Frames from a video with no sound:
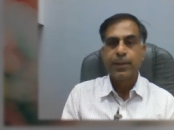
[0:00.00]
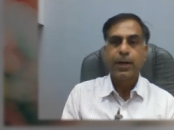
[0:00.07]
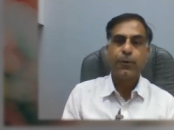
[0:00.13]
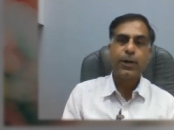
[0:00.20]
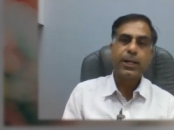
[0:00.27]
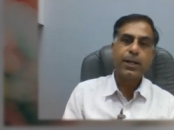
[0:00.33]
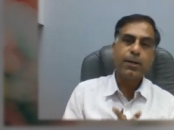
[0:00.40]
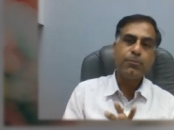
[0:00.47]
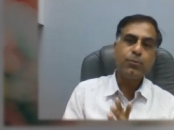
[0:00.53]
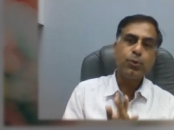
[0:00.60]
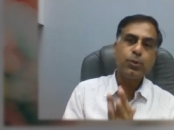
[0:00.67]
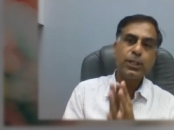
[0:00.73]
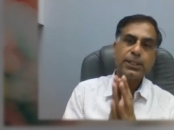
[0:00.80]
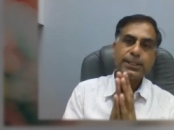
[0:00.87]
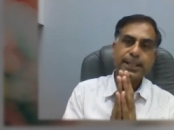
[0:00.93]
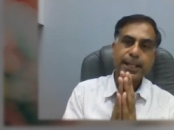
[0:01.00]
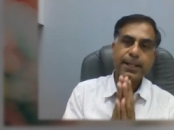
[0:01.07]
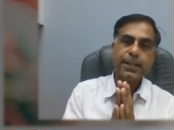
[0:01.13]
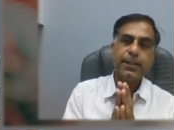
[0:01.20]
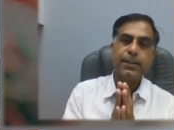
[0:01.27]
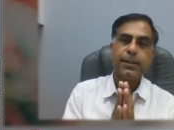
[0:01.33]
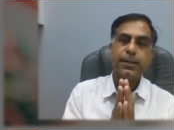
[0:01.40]
Now I come to the
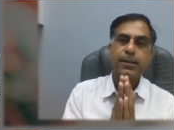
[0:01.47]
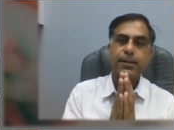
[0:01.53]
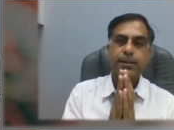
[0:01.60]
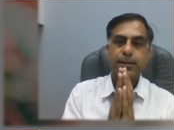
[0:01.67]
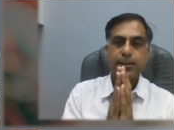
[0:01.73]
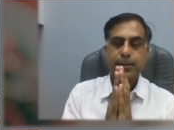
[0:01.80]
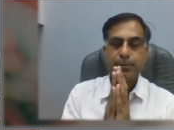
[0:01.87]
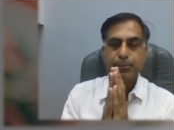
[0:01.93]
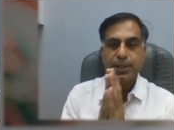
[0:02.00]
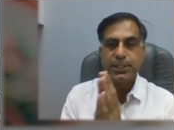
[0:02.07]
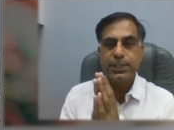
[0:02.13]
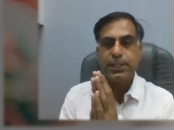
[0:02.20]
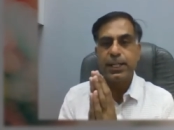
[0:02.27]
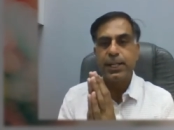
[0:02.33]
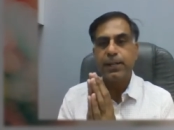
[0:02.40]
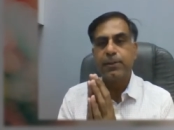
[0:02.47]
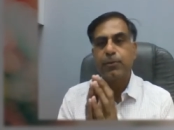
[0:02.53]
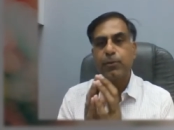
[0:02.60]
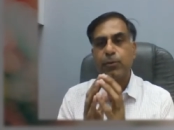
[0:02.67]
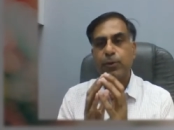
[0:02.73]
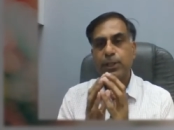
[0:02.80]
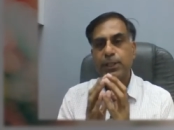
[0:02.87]
second mistake
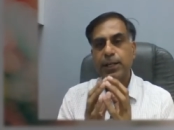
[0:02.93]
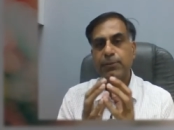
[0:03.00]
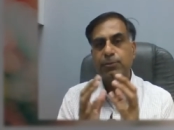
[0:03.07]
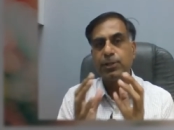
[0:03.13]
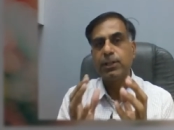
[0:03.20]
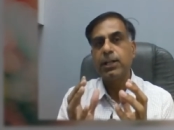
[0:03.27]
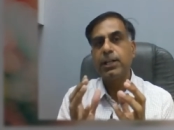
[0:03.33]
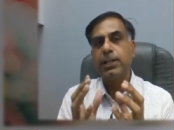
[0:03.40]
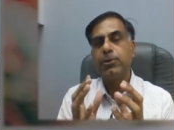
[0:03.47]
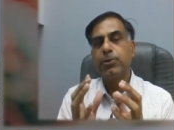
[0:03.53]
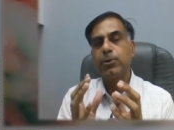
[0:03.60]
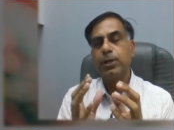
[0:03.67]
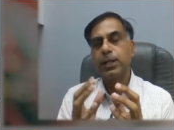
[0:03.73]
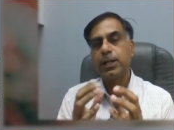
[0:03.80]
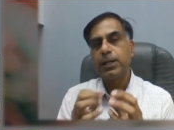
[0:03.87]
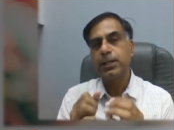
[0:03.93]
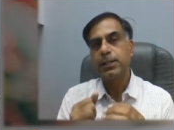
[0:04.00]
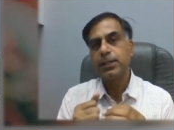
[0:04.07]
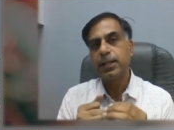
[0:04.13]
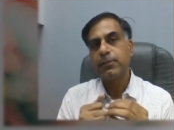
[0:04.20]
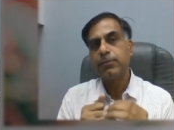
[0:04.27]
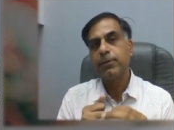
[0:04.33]
which I have generally noted
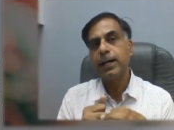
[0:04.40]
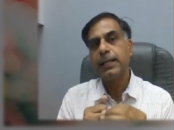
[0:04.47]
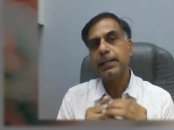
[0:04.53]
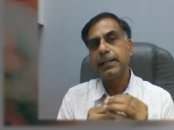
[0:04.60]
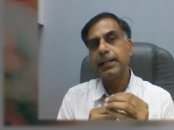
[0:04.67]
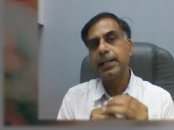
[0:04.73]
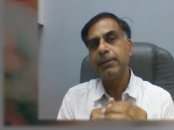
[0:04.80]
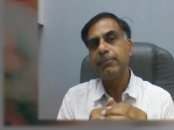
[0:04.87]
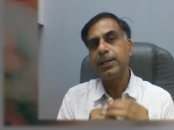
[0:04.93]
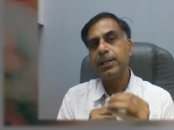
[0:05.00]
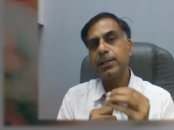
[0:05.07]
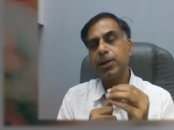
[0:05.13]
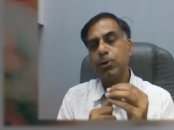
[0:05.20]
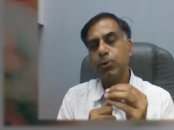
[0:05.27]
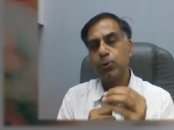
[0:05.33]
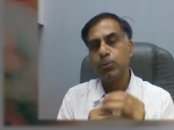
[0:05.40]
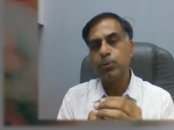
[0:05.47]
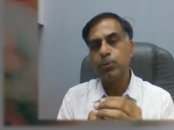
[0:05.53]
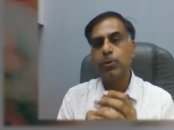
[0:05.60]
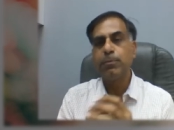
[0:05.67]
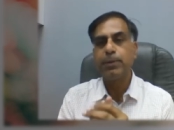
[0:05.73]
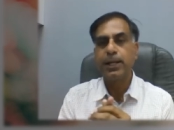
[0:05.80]
that while claiming the home
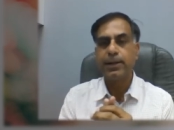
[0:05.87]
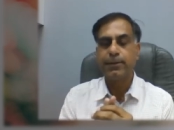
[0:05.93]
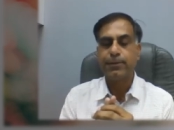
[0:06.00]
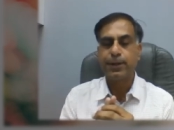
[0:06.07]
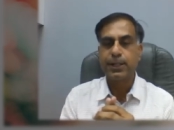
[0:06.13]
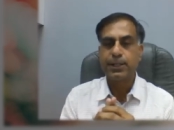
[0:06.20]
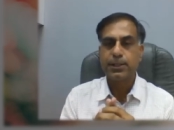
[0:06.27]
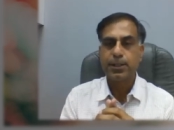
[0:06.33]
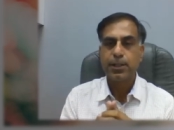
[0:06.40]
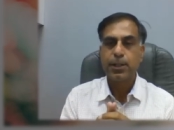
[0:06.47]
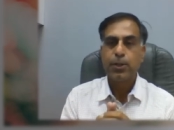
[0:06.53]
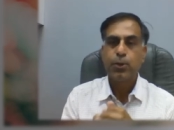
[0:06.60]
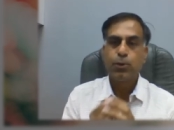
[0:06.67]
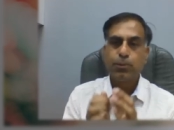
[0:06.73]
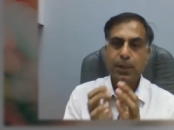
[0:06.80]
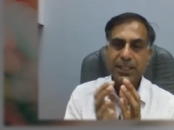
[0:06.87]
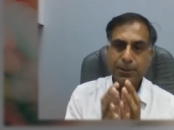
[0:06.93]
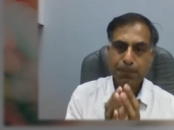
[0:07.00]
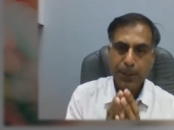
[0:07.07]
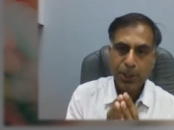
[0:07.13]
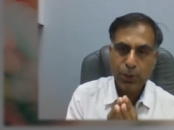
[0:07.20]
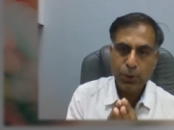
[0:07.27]
loan benefits, you must
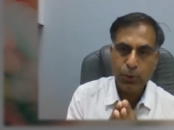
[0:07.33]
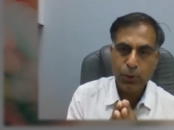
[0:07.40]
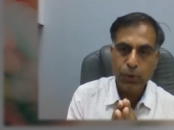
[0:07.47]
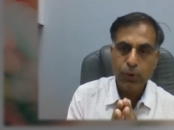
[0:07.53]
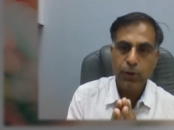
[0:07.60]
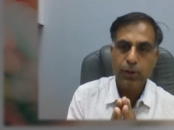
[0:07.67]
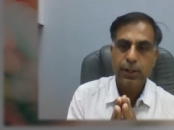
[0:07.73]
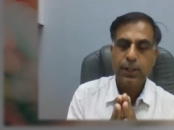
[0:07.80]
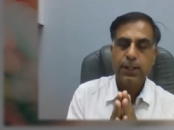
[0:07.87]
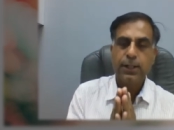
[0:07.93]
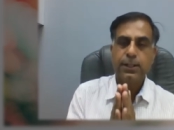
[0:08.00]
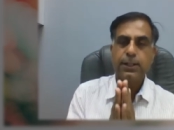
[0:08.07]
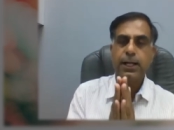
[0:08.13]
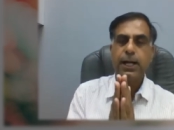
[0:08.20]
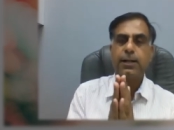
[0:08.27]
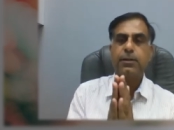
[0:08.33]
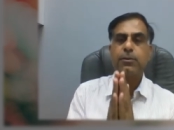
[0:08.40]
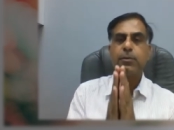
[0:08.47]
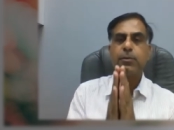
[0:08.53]
be sure that